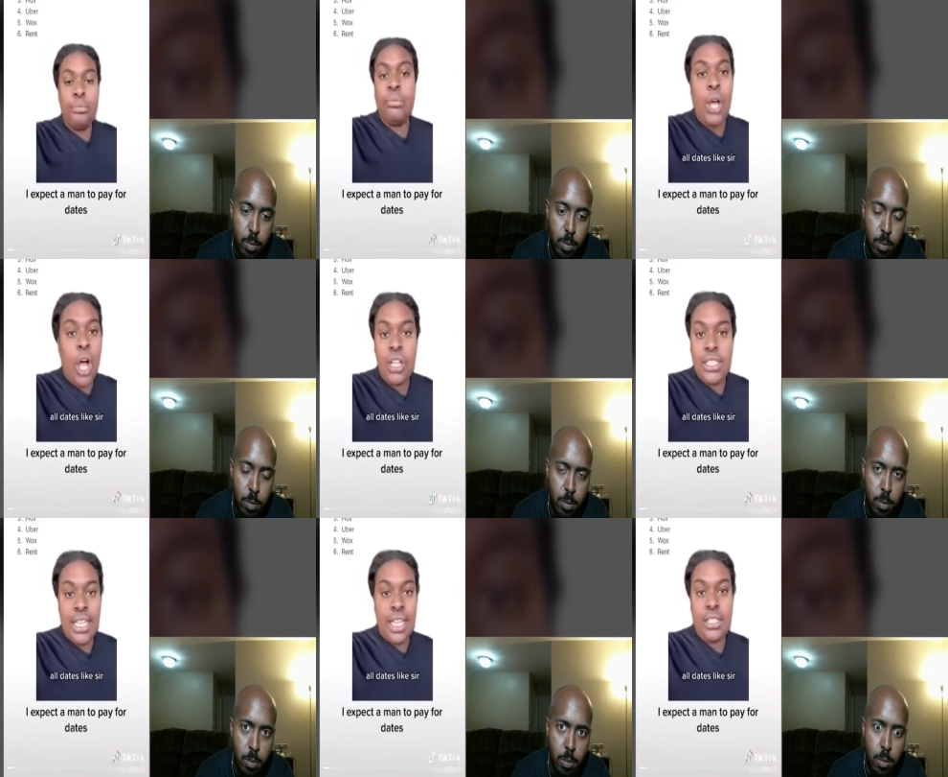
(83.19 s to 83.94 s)
Speaker 1: All
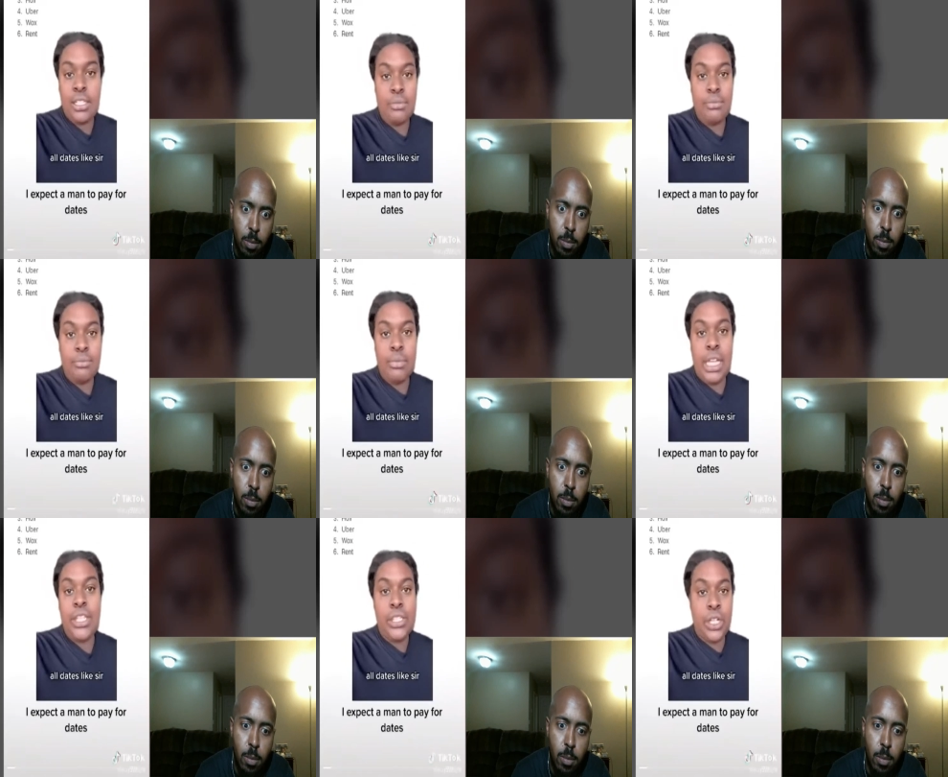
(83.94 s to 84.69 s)
dates like,
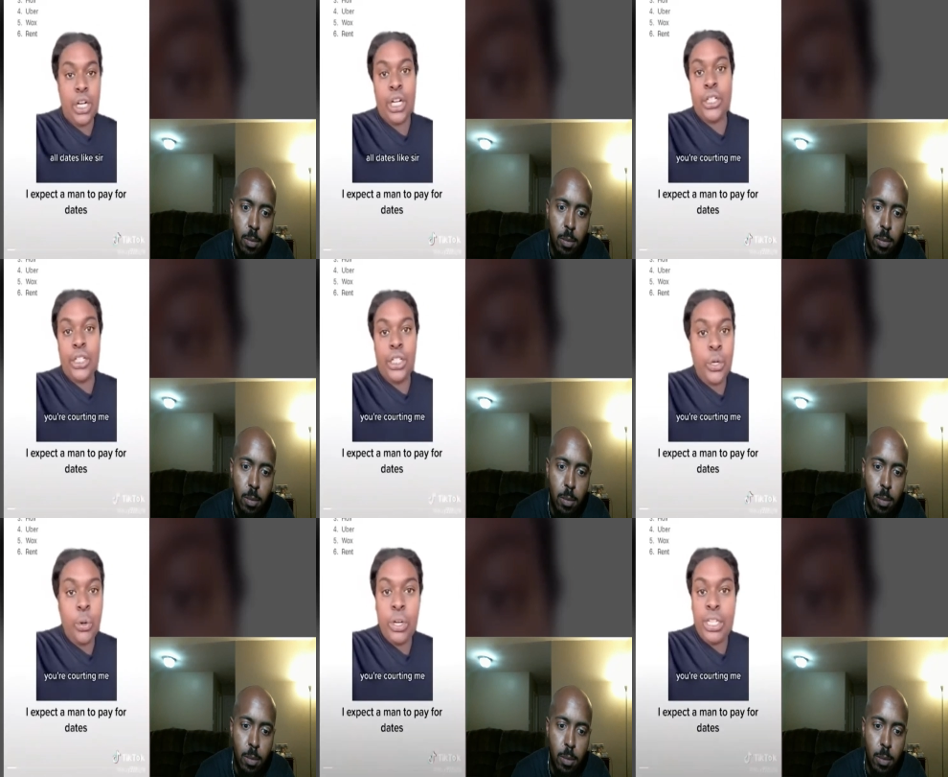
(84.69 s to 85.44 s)
sir, you're
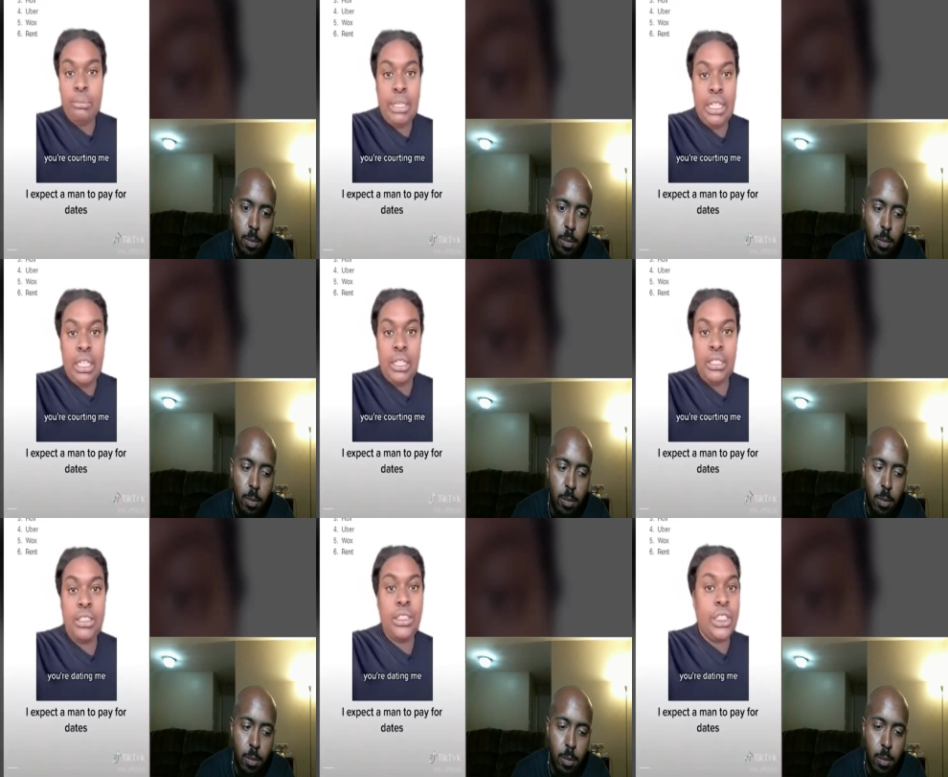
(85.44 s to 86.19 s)
courting me,
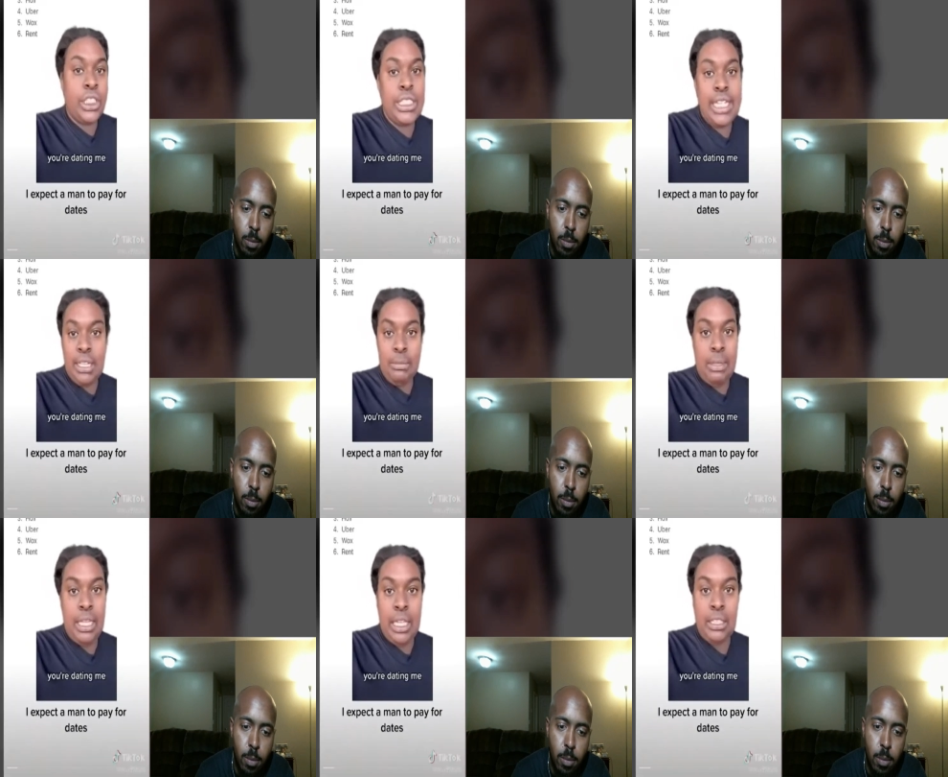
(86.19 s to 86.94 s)
you're dating
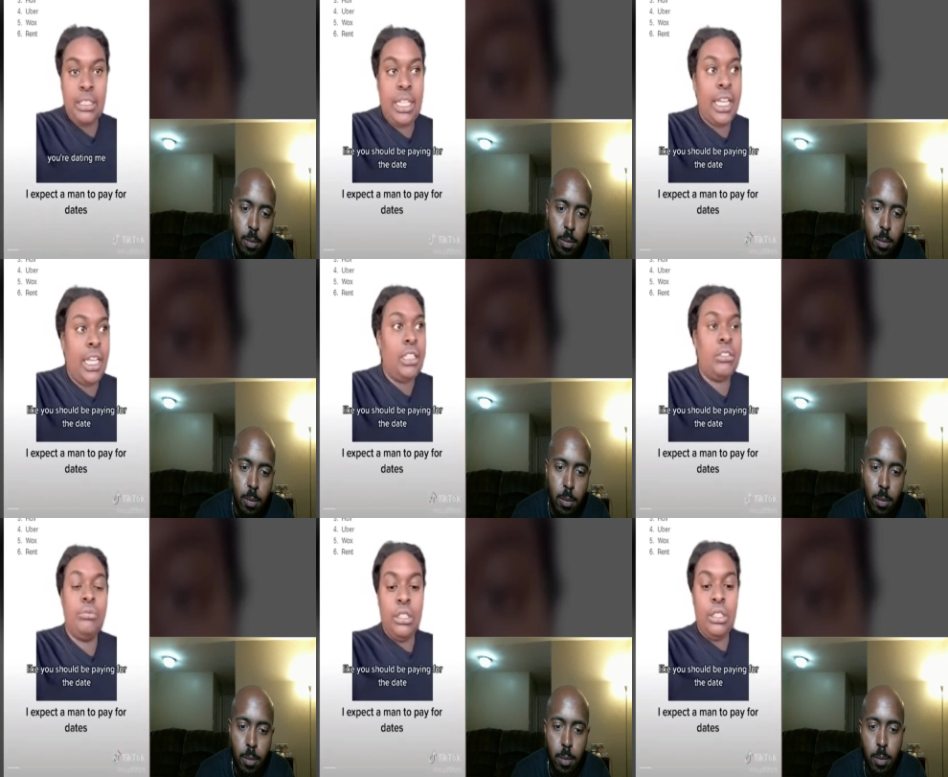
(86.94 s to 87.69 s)
me, like,
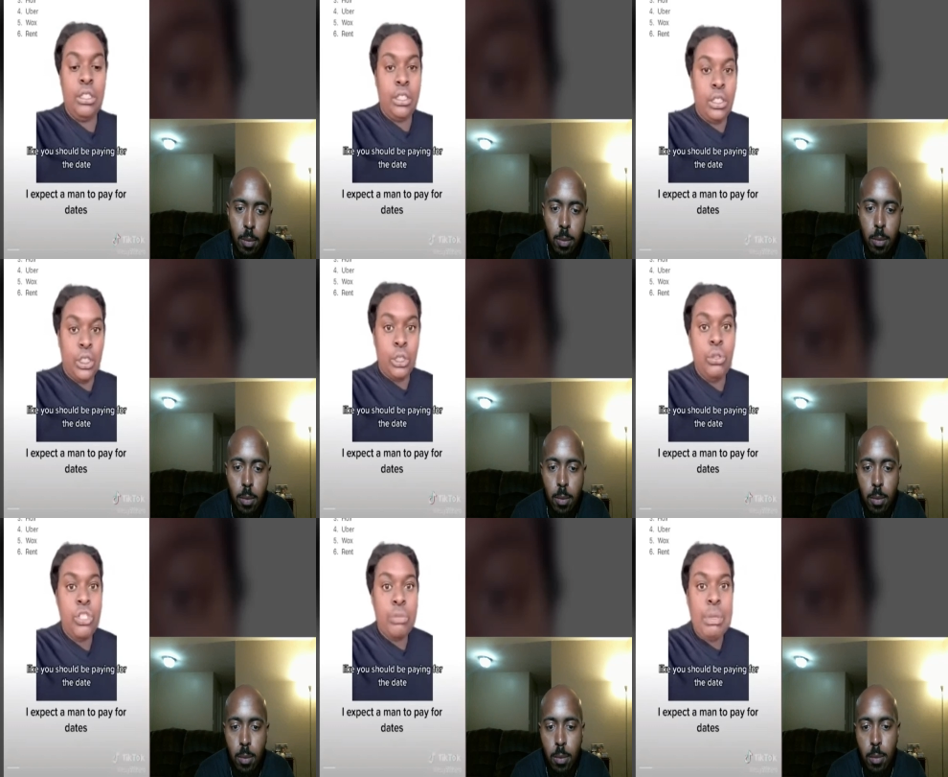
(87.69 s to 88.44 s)
you
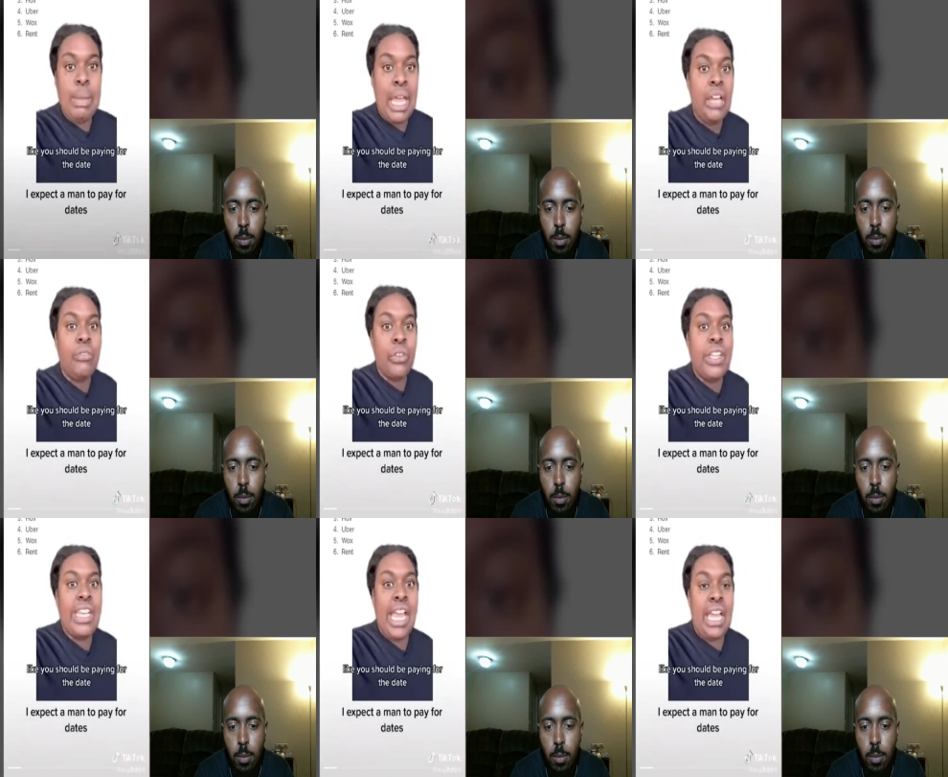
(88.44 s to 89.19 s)
should be paying for the
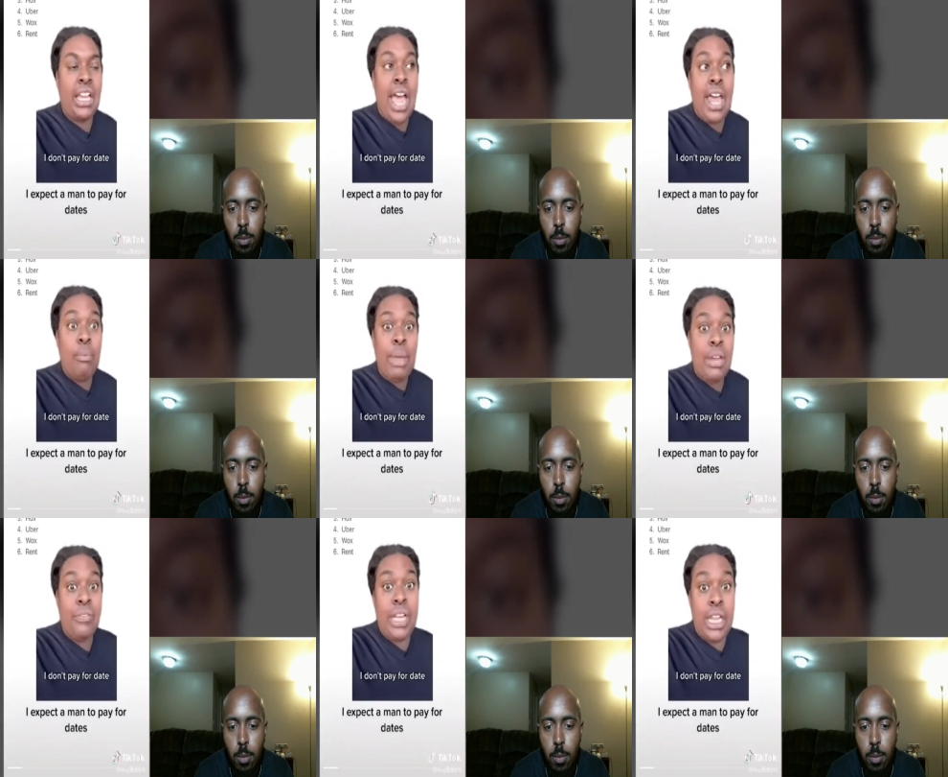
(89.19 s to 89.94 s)
date. I don't pay for
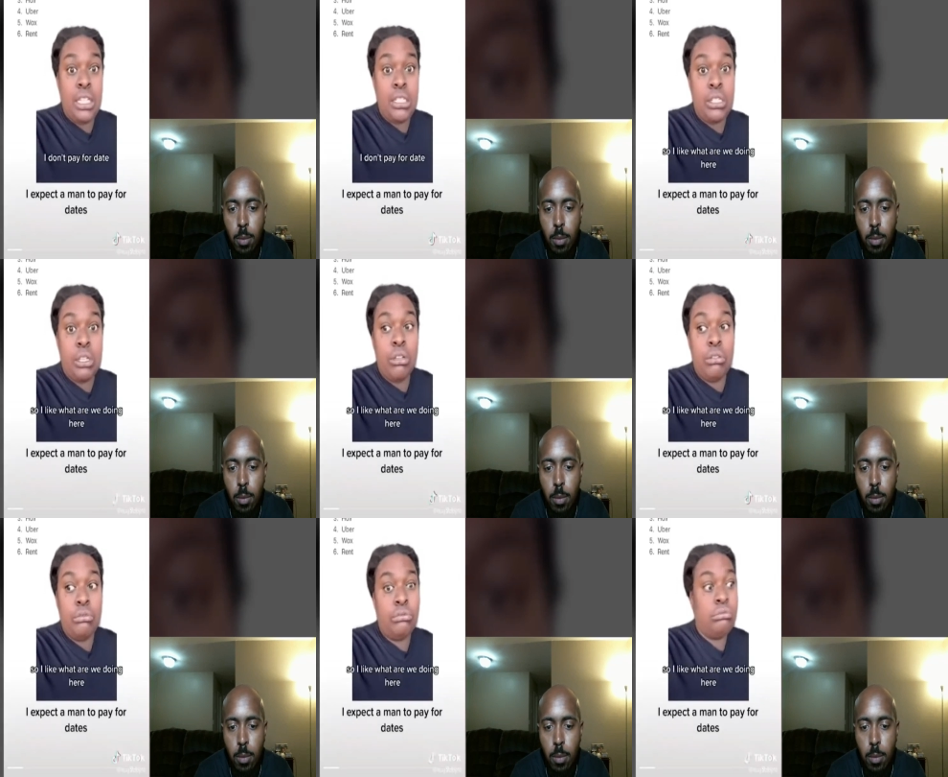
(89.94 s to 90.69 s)
dates,
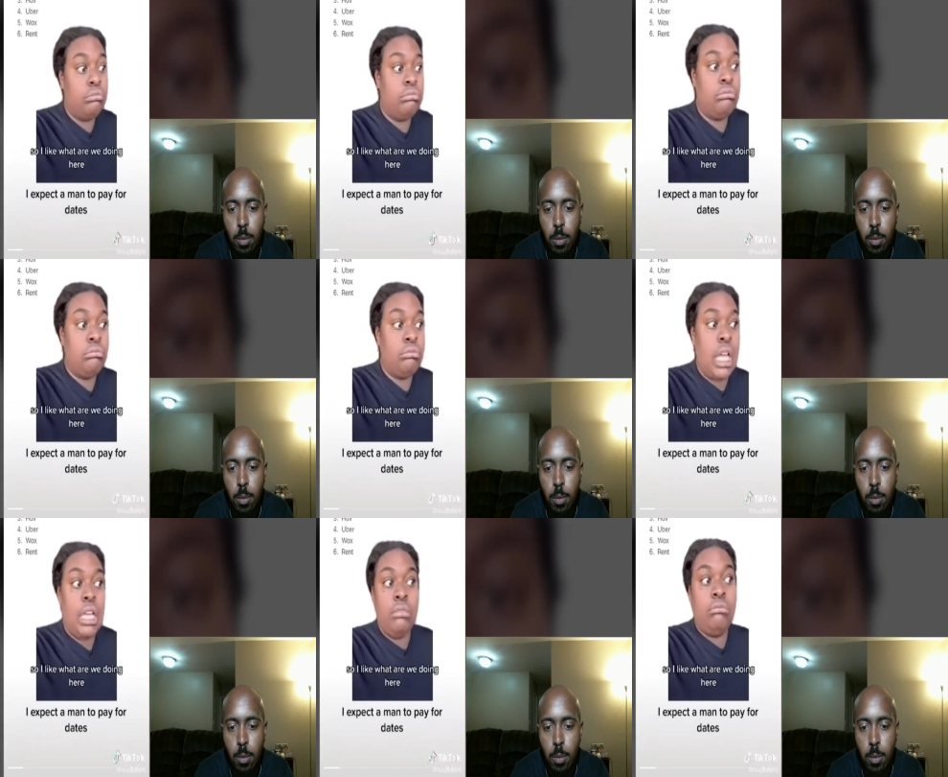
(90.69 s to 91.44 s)
so
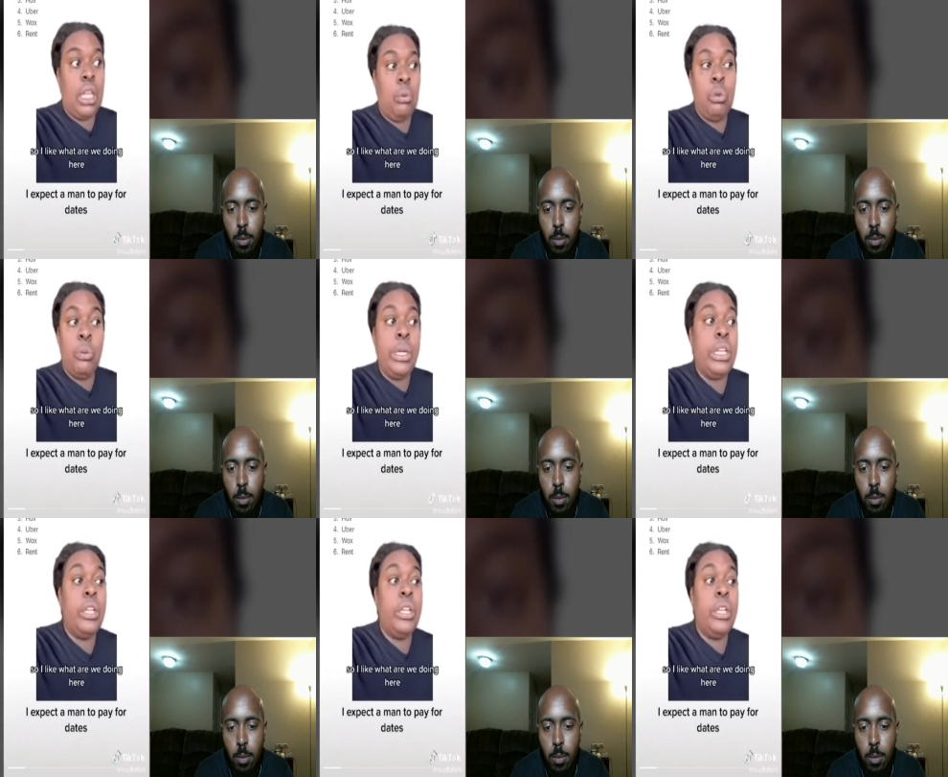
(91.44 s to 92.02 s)
I like, what are we doing